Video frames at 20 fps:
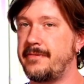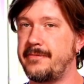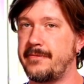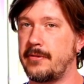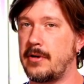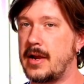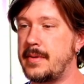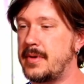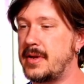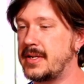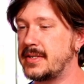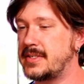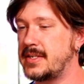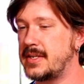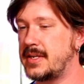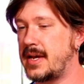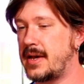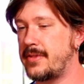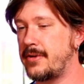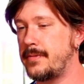framing
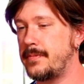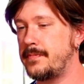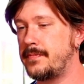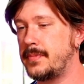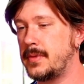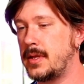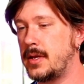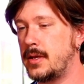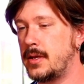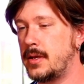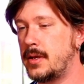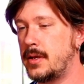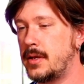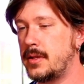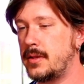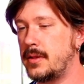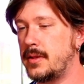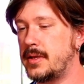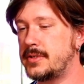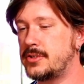together.
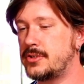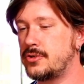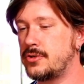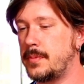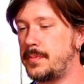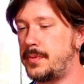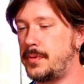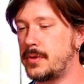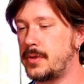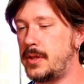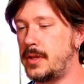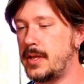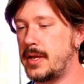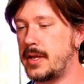Let's triple click